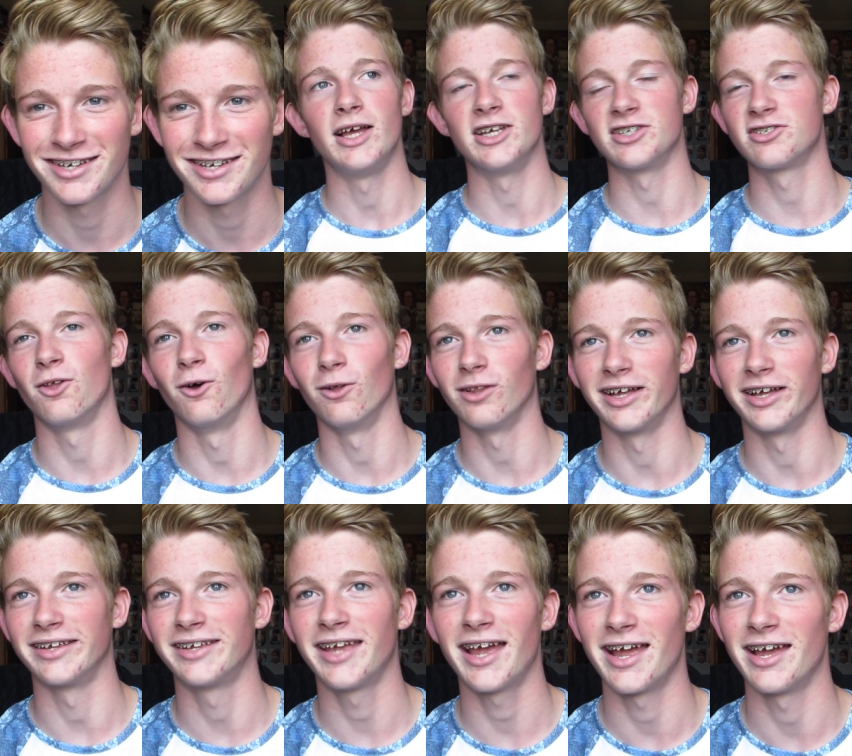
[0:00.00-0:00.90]
It's not
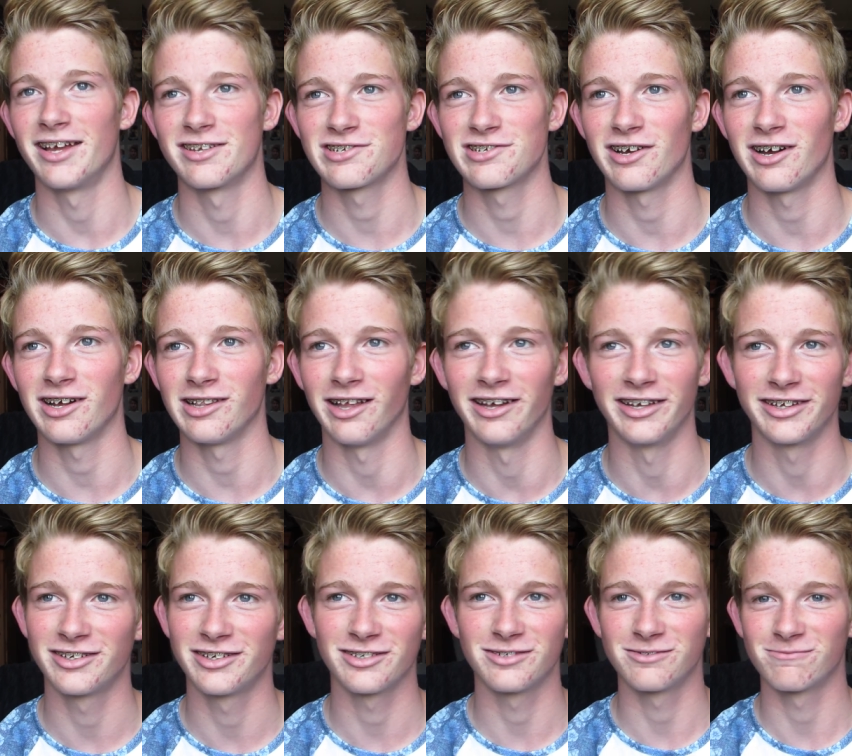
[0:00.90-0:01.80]
like KSI,
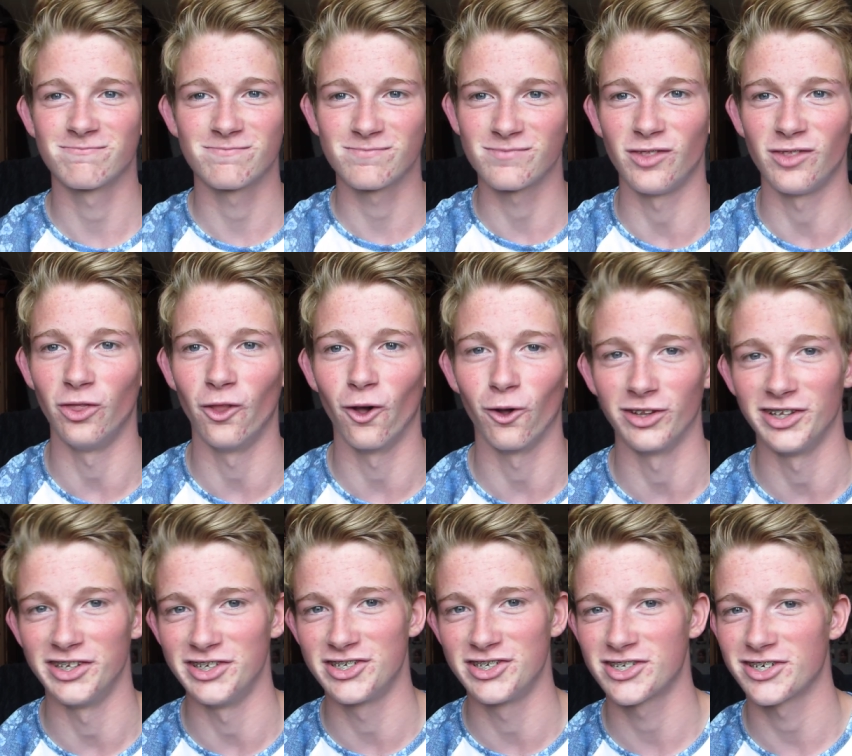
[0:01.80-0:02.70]
like
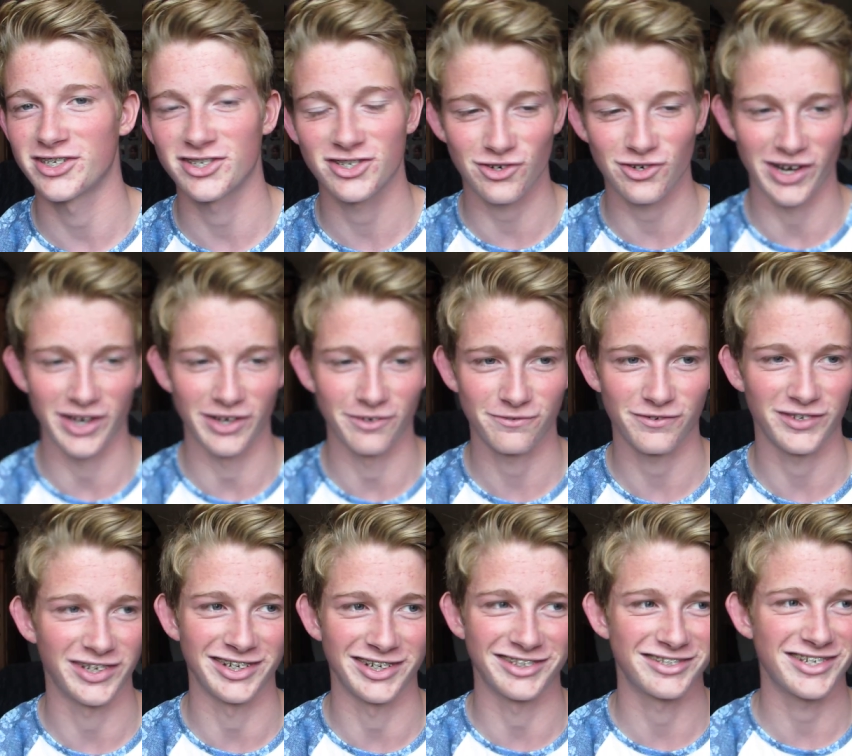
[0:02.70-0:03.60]
knowledge, strength,
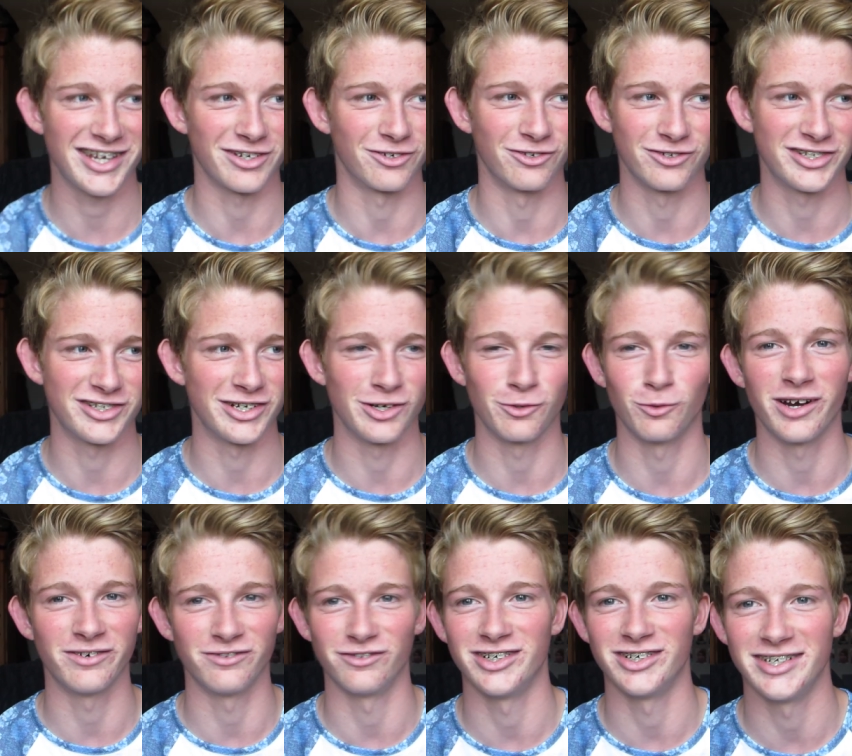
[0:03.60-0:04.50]
and integrity, or
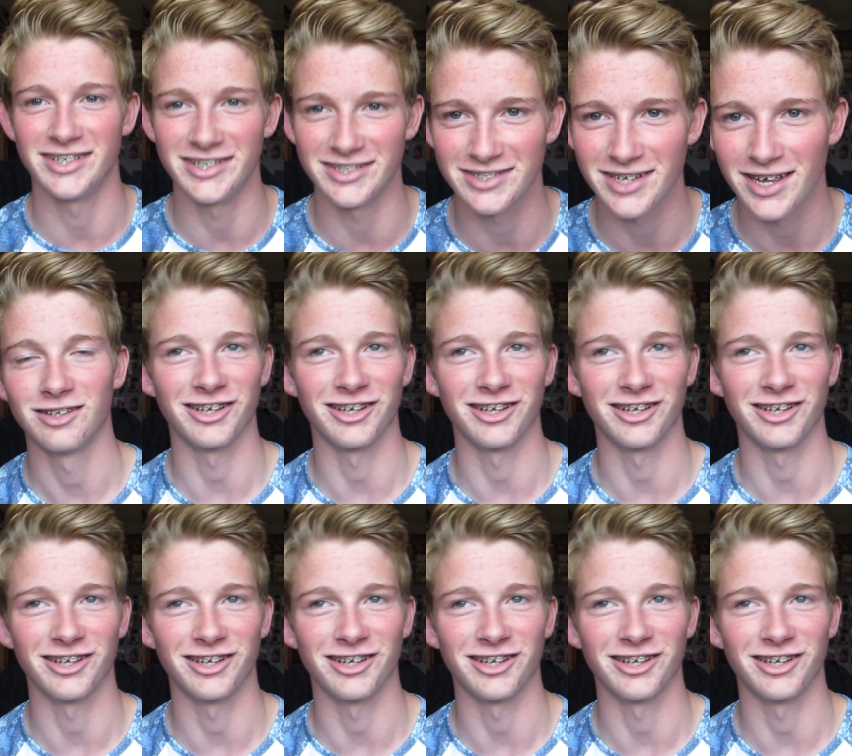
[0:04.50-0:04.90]
whatever it is.